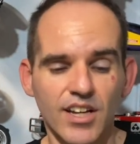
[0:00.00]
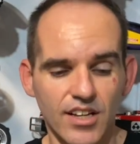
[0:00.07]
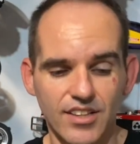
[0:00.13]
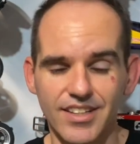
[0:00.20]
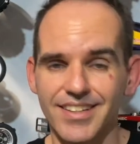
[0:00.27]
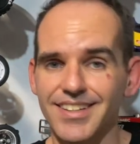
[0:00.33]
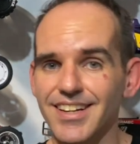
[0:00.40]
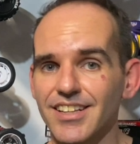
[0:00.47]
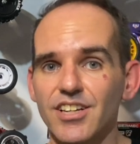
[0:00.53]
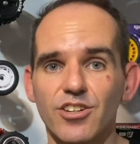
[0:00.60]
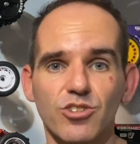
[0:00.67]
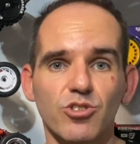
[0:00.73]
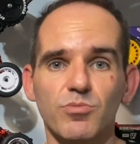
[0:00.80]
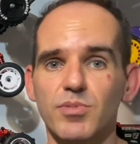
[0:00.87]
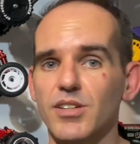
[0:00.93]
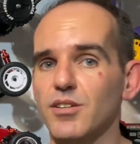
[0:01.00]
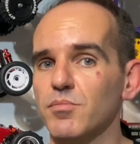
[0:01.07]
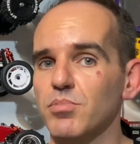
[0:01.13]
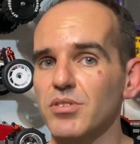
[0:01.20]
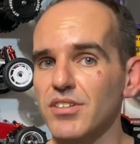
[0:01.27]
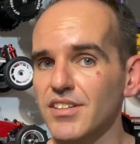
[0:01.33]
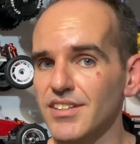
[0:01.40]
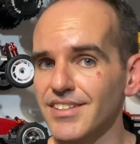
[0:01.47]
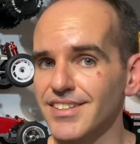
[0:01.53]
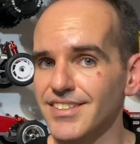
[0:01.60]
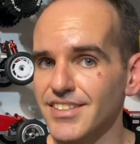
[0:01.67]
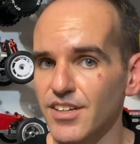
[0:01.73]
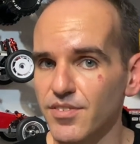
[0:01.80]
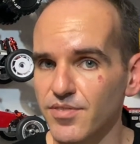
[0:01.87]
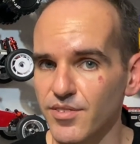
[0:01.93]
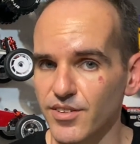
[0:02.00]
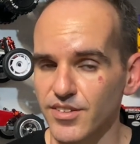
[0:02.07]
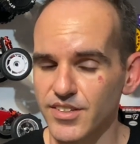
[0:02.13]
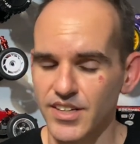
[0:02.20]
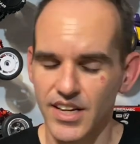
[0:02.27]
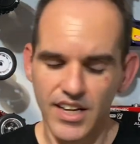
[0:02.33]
The yellow could be completely different.